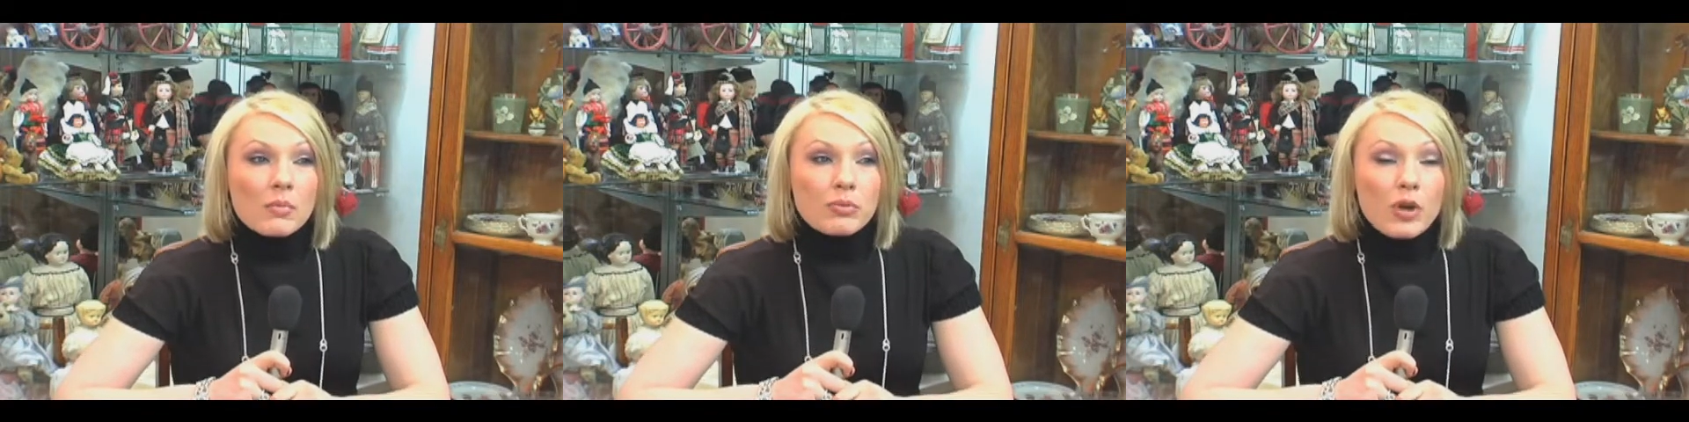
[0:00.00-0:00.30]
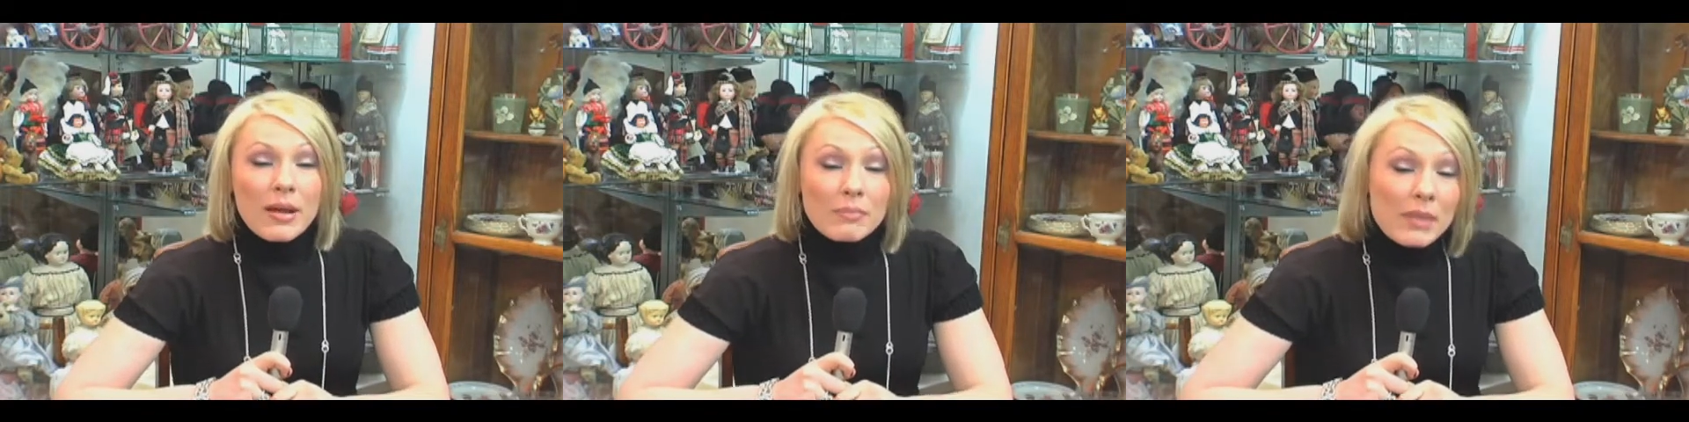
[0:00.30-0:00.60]

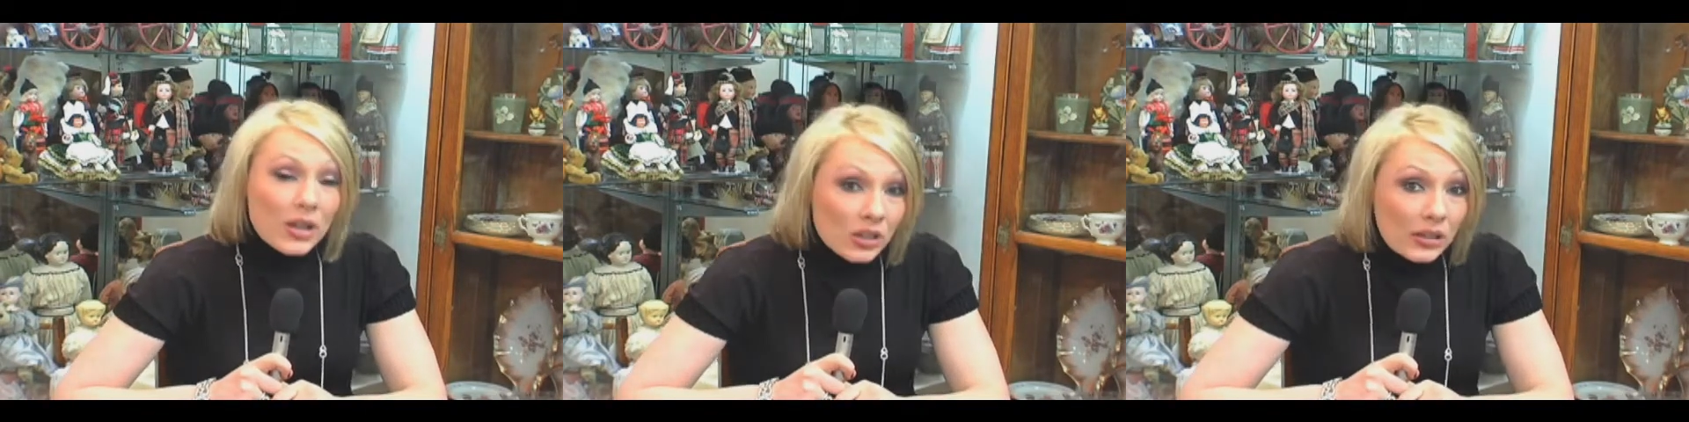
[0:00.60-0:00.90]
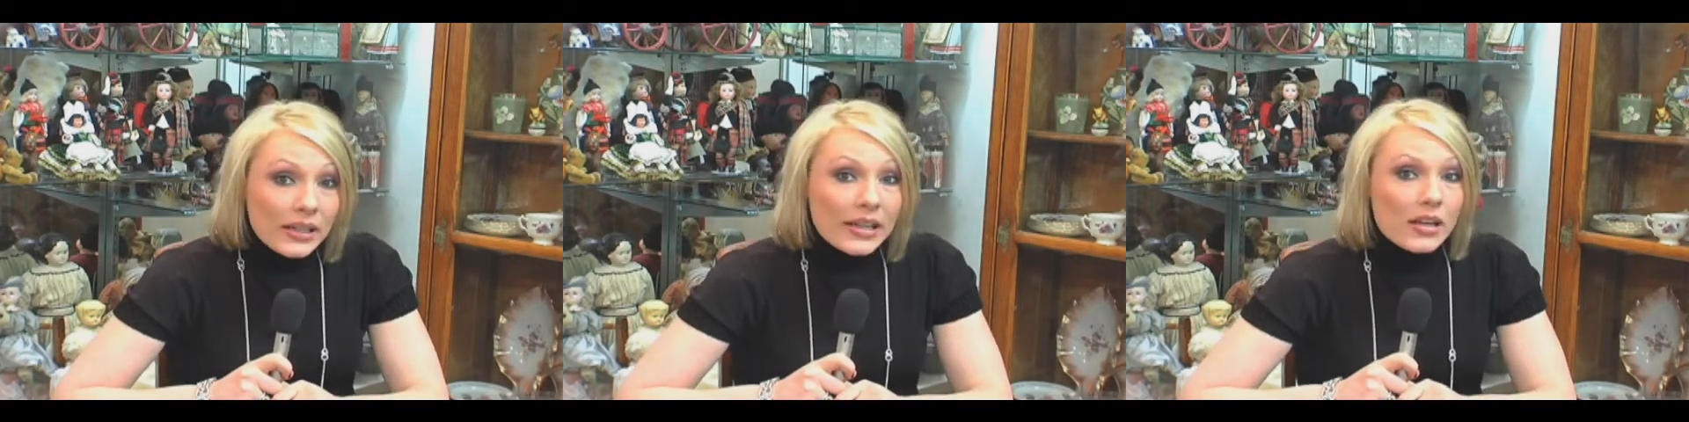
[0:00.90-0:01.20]

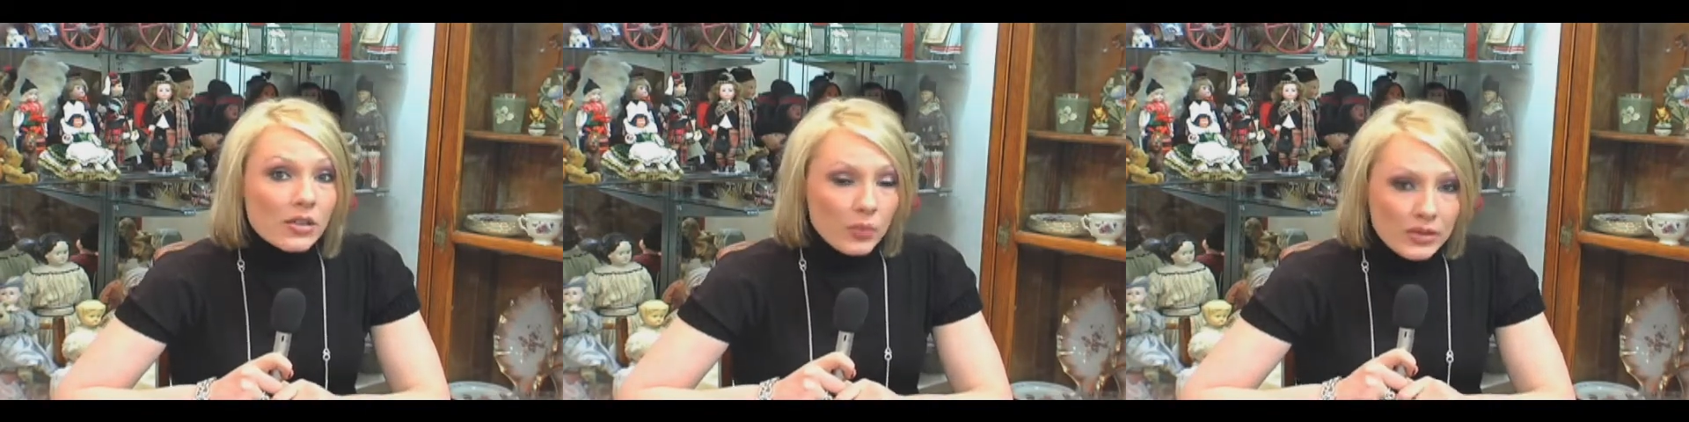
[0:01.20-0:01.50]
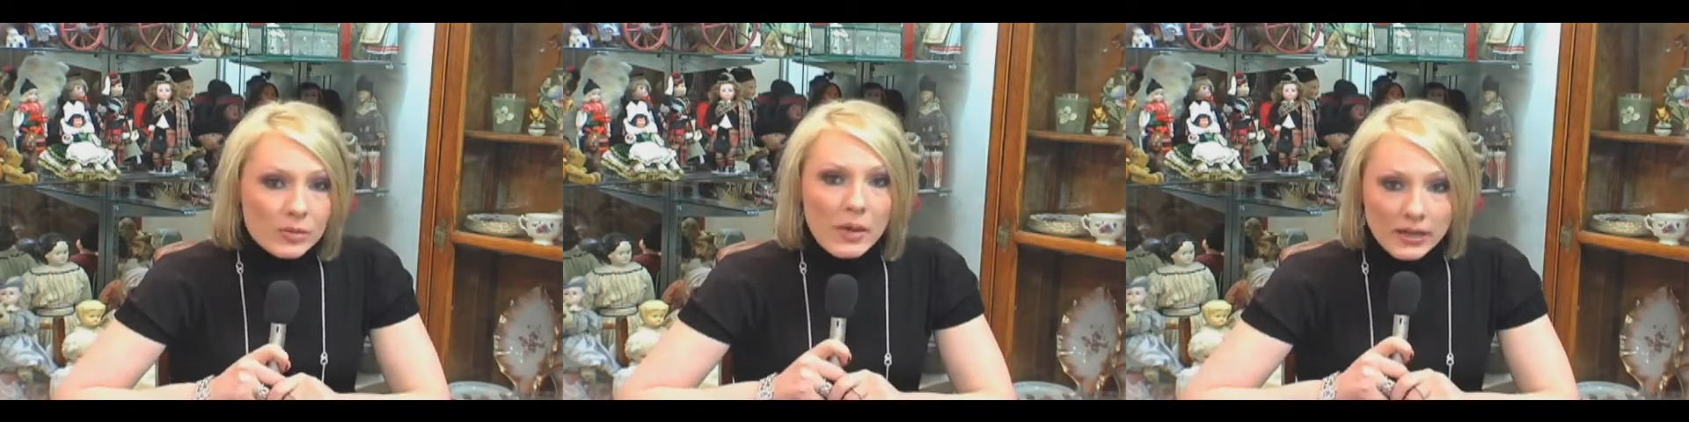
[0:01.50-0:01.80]
primarily in the
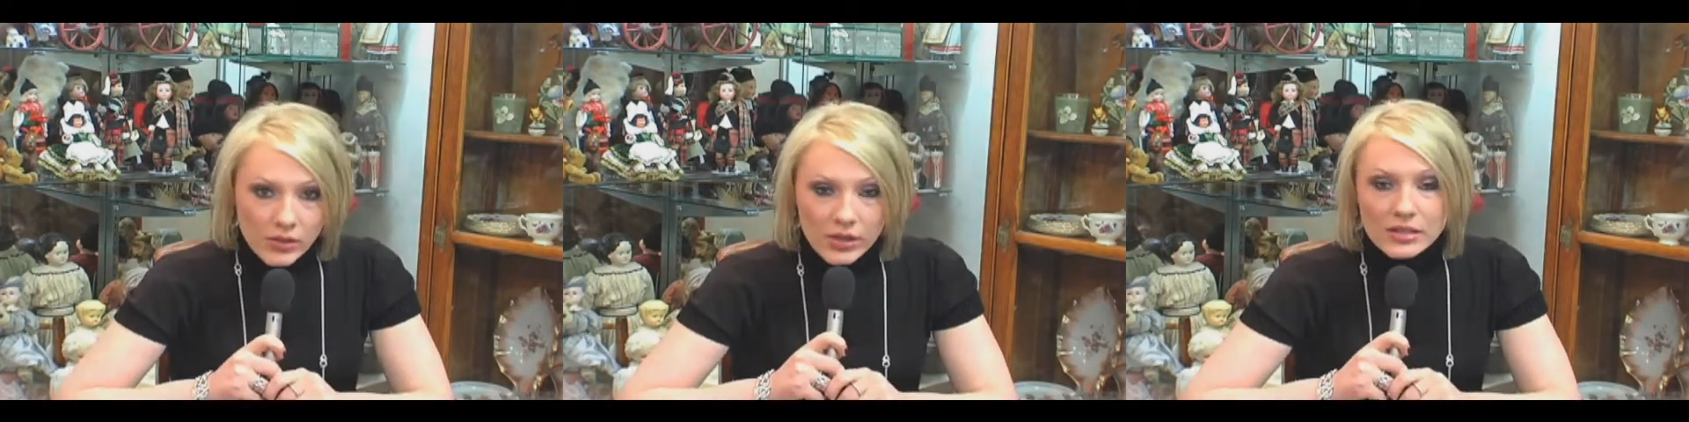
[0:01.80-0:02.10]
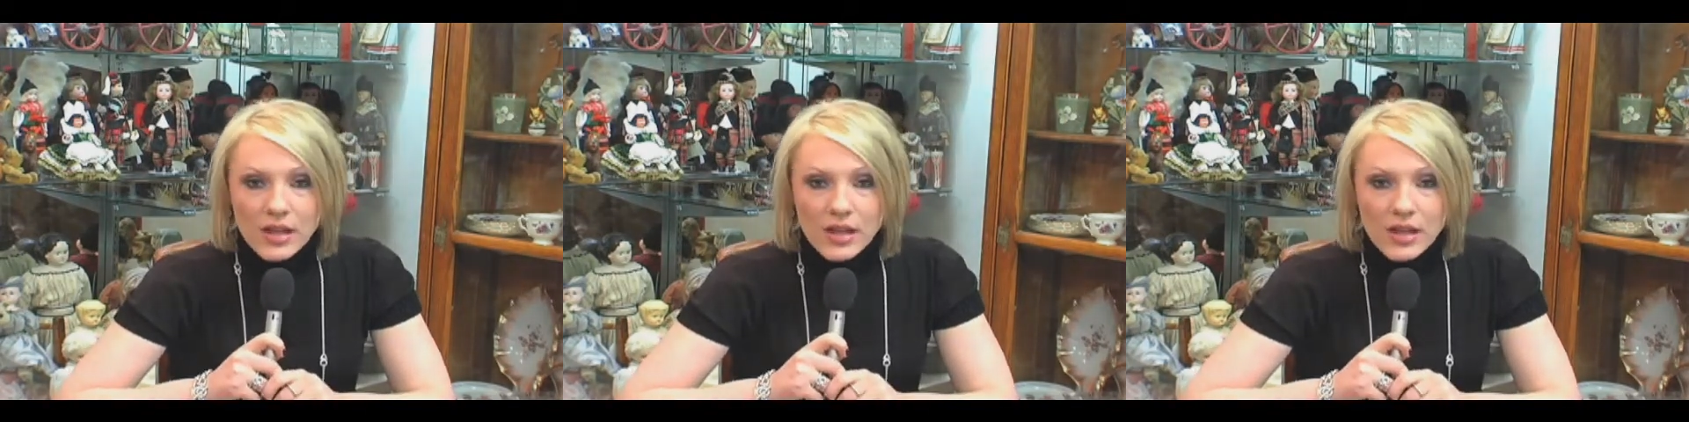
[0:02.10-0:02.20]
respect that it